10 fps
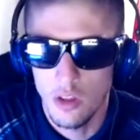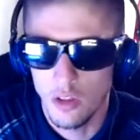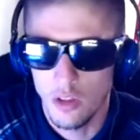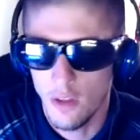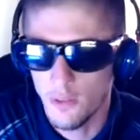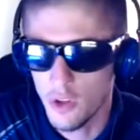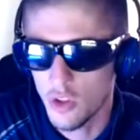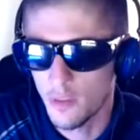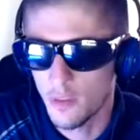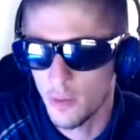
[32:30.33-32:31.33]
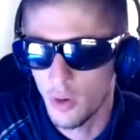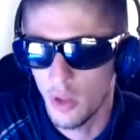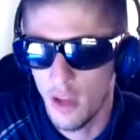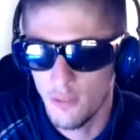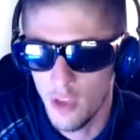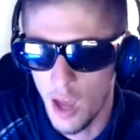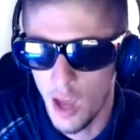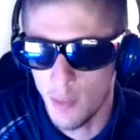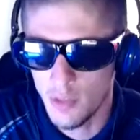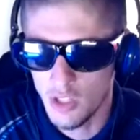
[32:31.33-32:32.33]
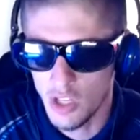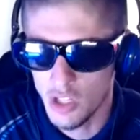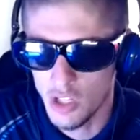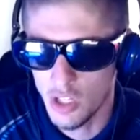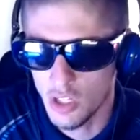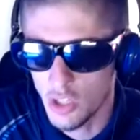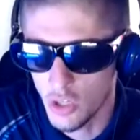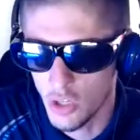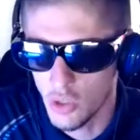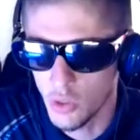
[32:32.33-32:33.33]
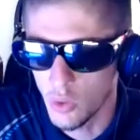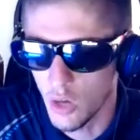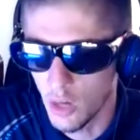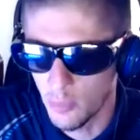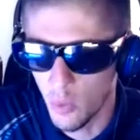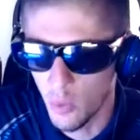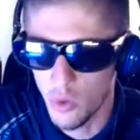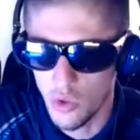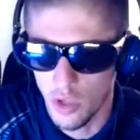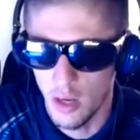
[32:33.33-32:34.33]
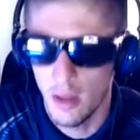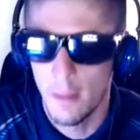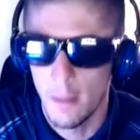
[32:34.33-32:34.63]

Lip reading: The definition of pro-life, the opposition to abortion.